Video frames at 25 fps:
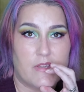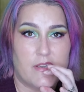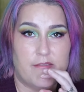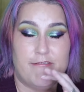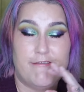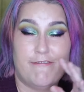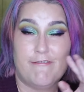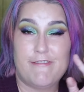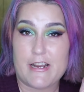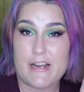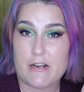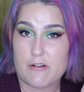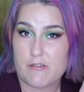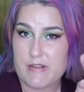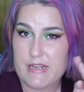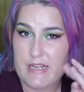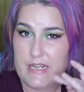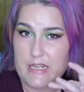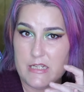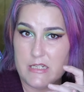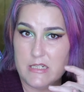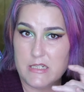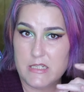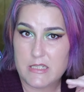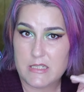
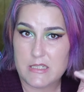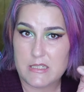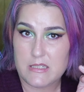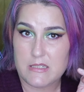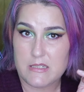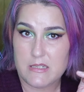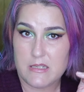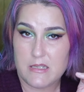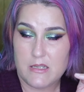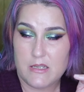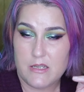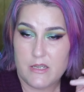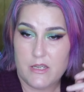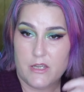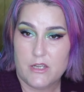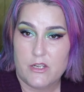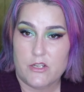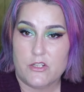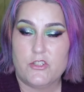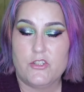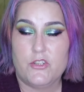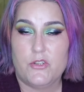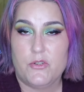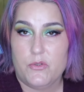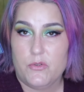variance
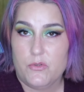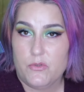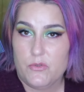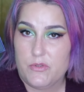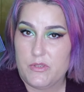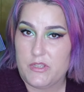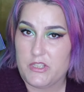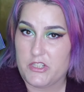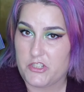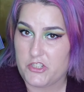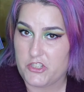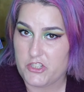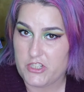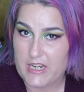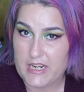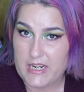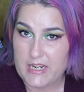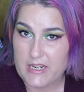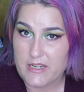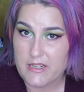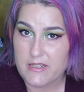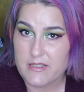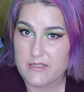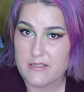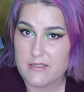to the
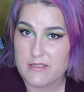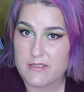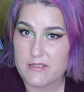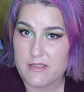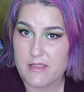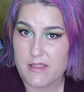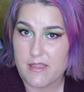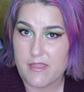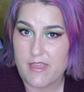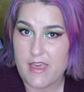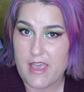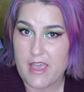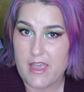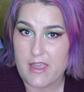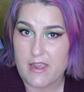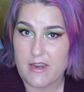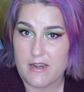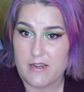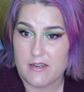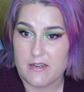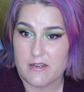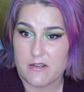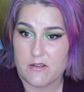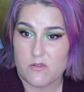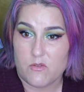shades
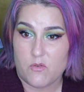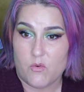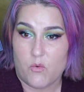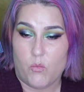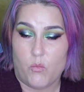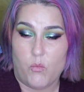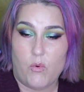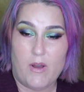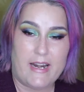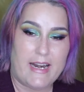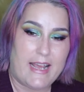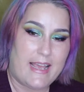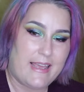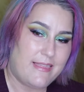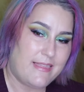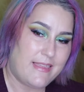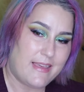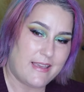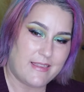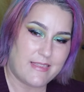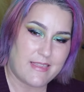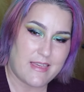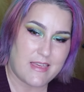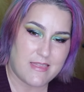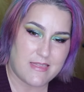than what I
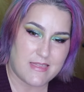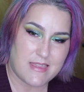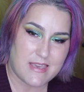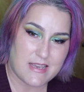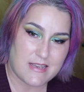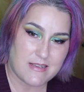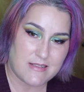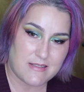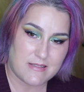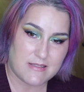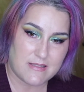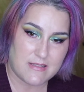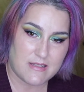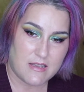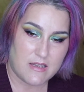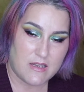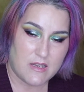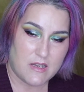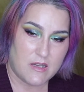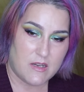think that this